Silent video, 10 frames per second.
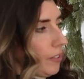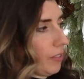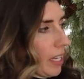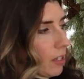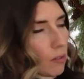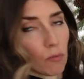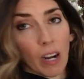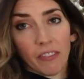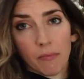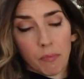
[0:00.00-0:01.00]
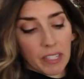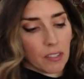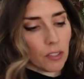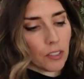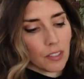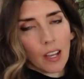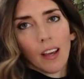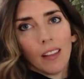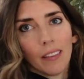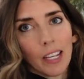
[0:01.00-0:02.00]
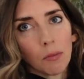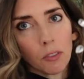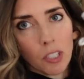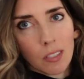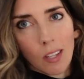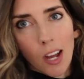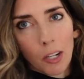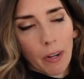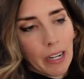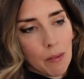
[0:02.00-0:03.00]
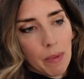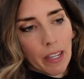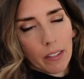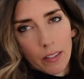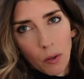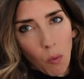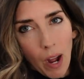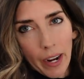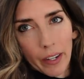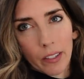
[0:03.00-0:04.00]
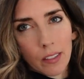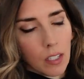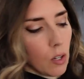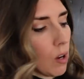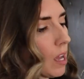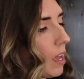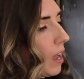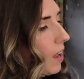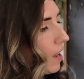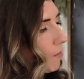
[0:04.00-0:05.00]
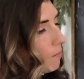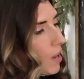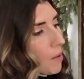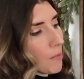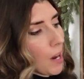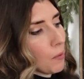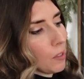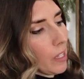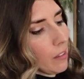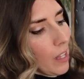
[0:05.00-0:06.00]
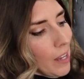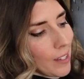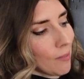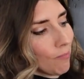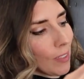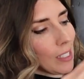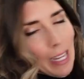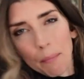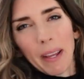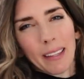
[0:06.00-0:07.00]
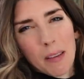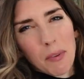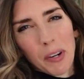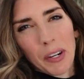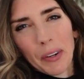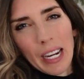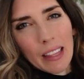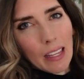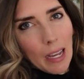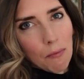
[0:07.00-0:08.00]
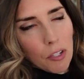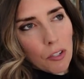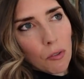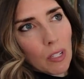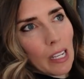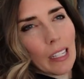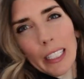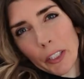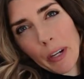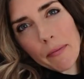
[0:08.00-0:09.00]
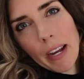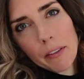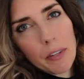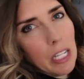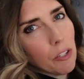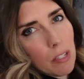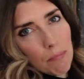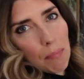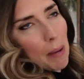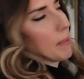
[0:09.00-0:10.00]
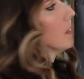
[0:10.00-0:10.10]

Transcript: like rough bristles, these will just lock right in because they're wired. So I'm not really like clamping them in or anything. I'm just using kind of like a grapevine reed, just popping